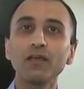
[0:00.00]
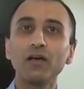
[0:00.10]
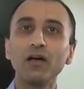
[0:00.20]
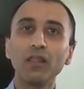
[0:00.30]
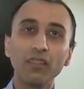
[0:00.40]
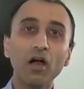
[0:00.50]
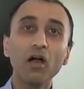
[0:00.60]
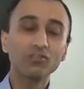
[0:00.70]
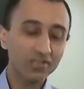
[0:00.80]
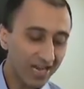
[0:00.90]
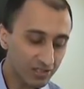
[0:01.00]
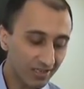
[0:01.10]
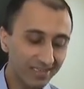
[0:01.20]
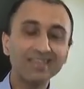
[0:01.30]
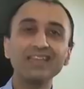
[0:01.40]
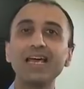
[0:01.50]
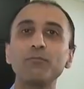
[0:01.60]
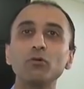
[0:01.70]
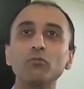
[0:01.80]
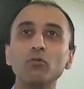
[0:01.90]
the heart's actually in the
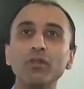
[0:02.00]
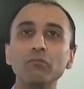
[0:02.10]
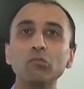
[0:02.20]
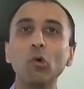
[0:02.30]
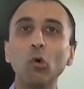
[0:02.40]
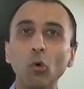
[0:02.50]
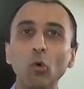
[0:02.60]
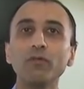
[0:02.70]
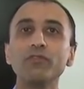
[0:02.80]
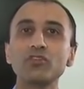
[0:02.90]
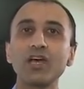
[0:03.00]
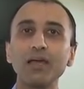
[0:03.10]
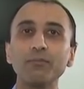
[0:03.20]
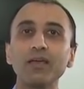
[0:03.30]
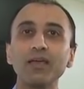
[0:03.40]
abnormal rhythm all of the time.